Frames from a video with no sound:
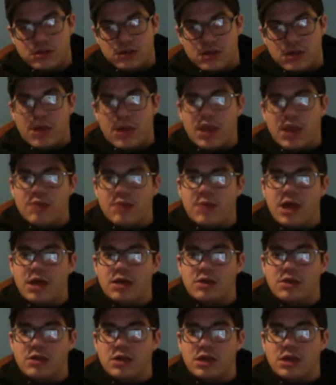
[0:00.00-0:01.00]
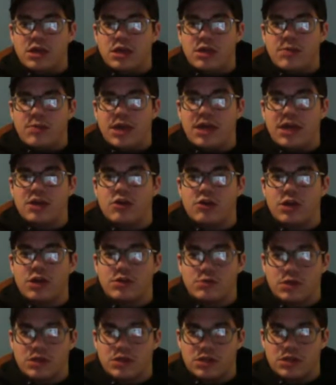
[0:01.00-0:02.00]
am I incorrect
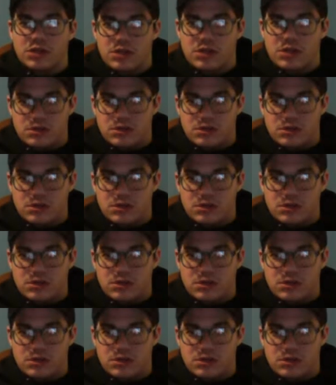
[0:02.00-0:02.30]
when I say that?